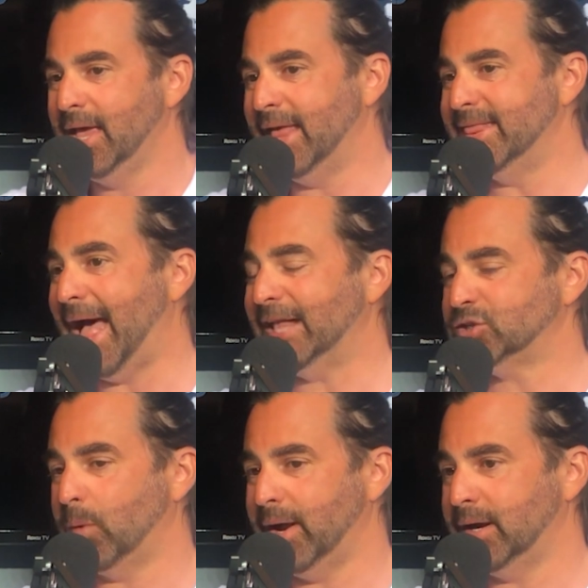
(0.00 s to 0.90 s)
And
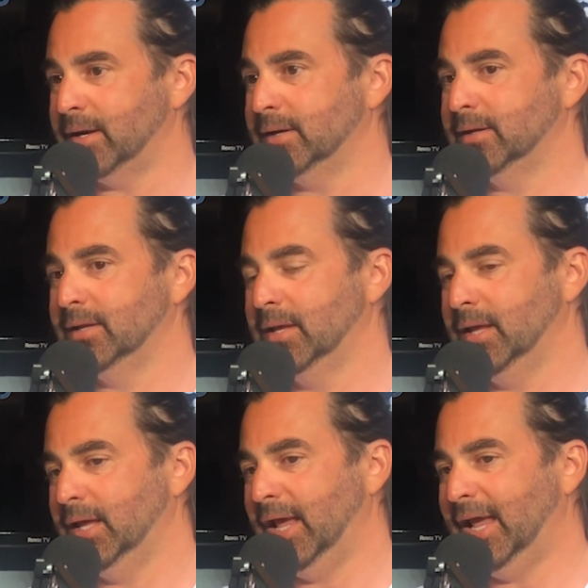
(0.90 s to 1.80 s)
that's where
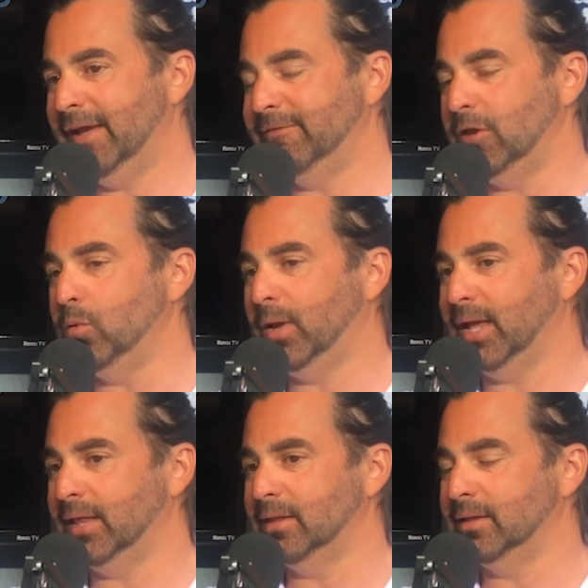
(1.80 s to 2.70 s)
if you
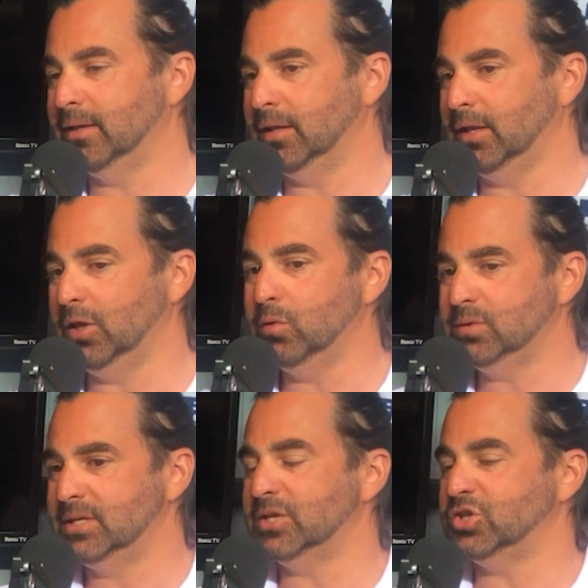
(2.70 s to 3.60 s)
can
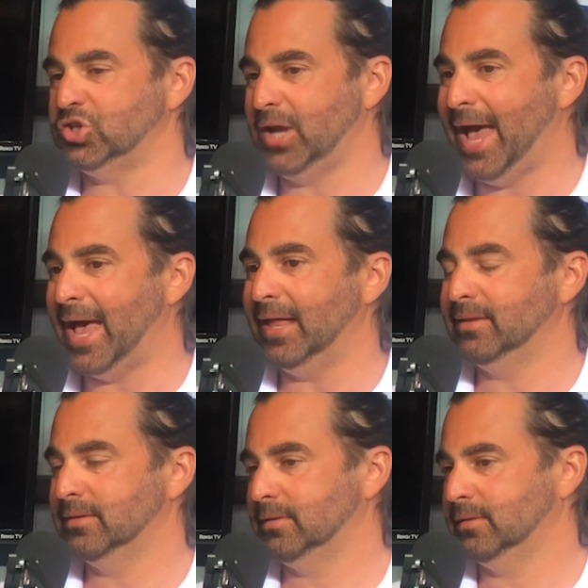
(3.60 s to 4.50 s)
use this chat
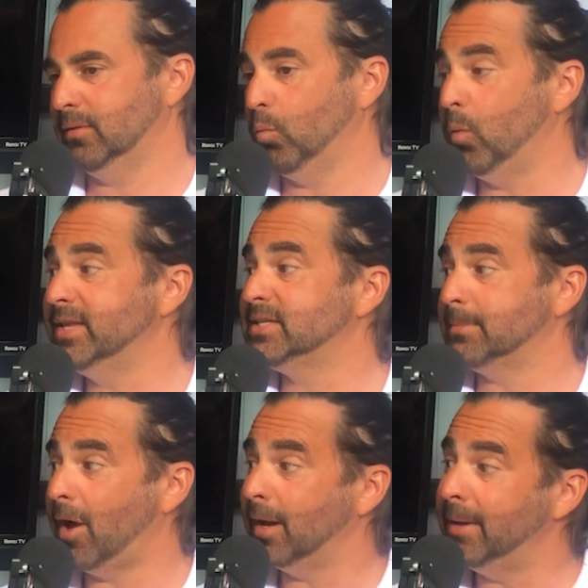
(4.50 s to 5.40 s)
with
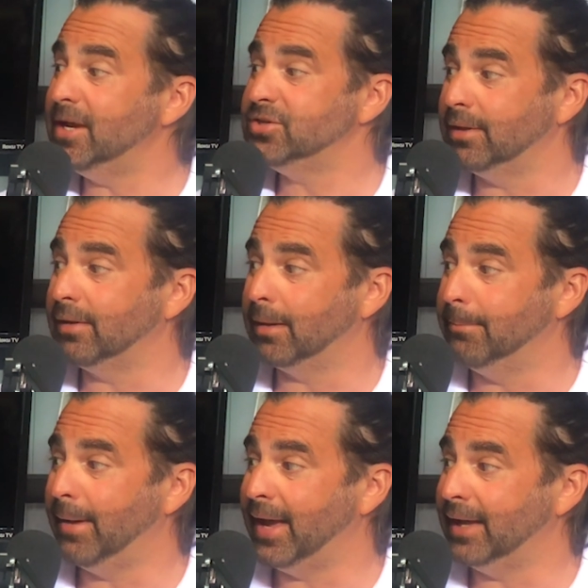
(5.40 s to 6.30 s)
some automation
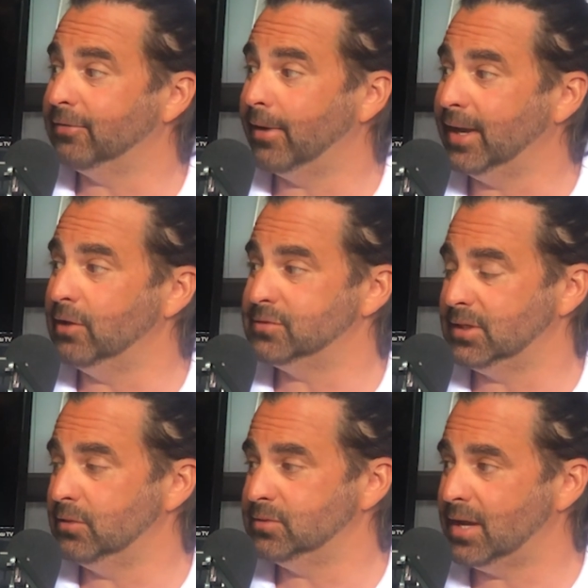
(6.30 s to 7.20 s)
combined, right? Use
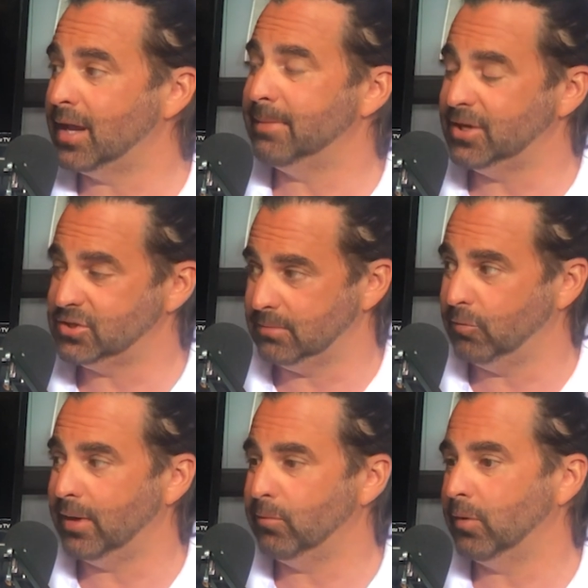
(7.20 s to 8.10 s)
the automation
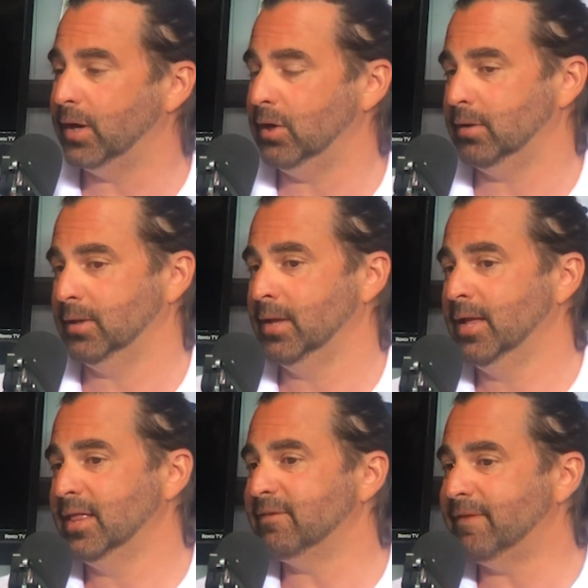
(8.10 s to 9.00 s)
where you're
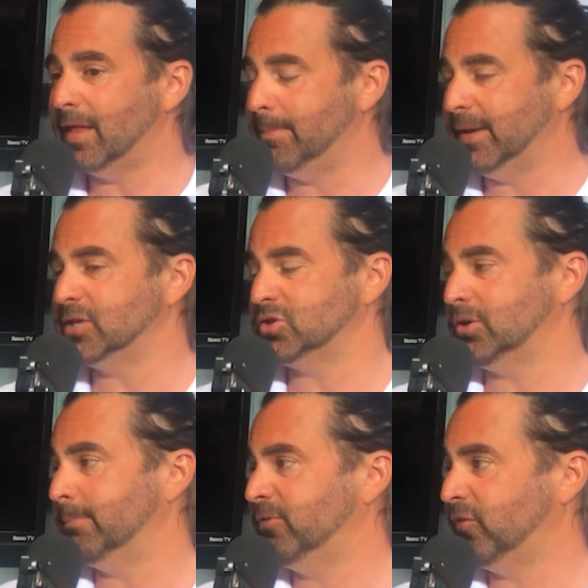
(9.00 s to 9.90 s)
developing a
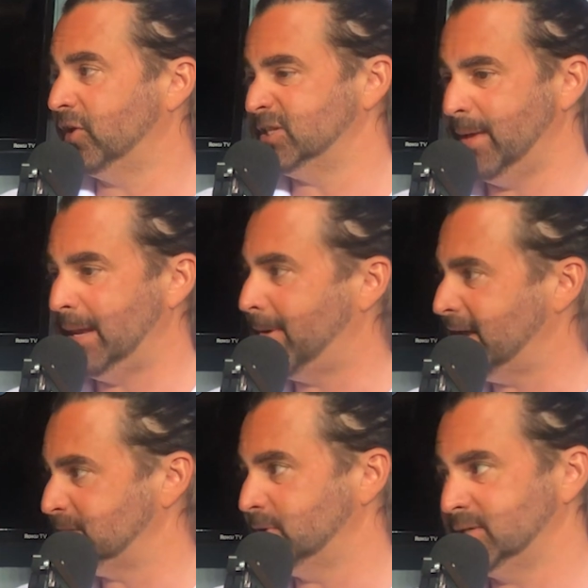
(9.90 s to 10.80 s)
script for as many
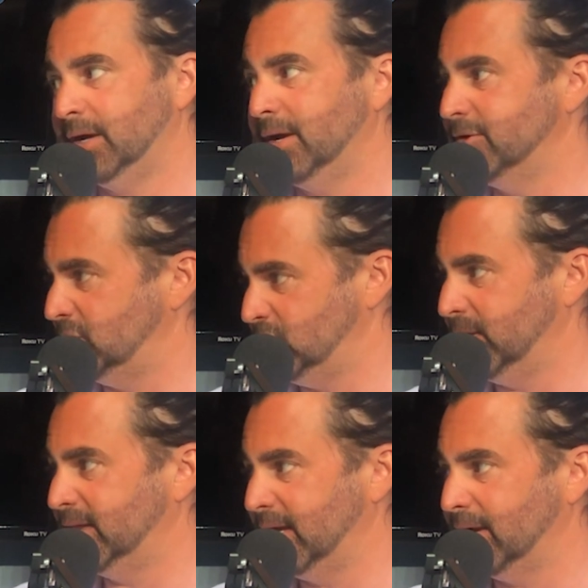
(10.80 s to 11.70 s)
possible scenarios as you
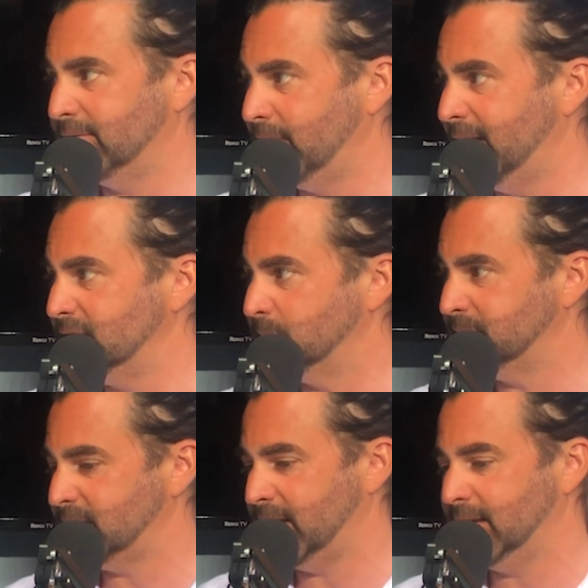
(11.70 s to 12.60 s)
can think of, right? So
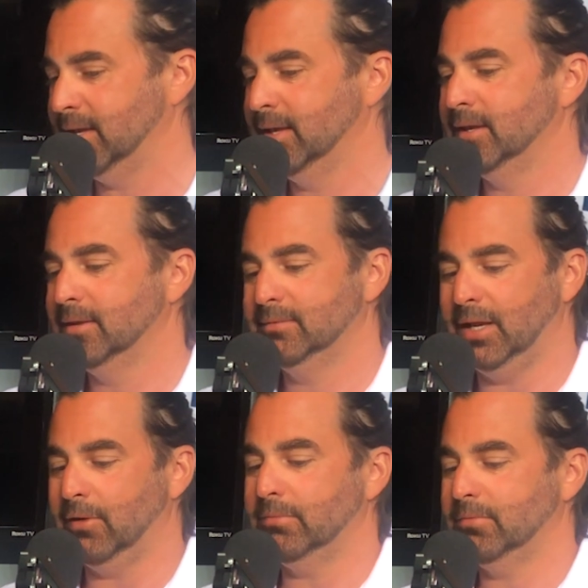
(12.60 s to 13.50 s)
it's like,
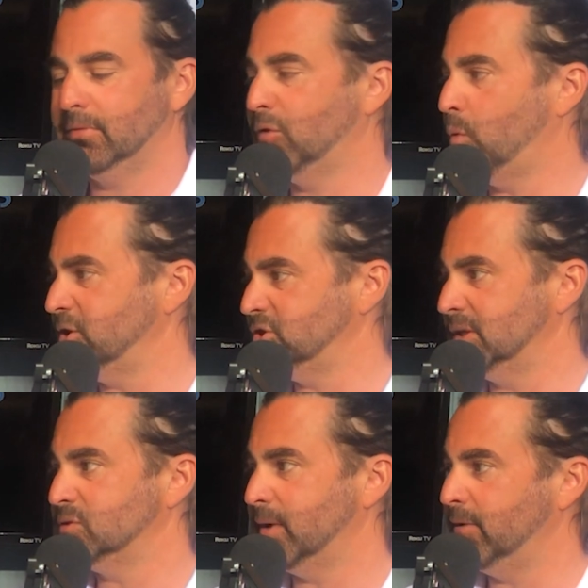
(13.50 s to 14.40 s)

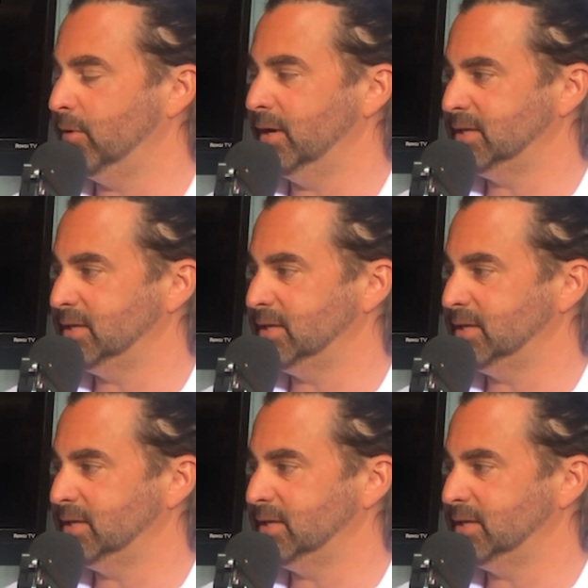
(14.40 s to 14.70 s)
questions, right? Where you have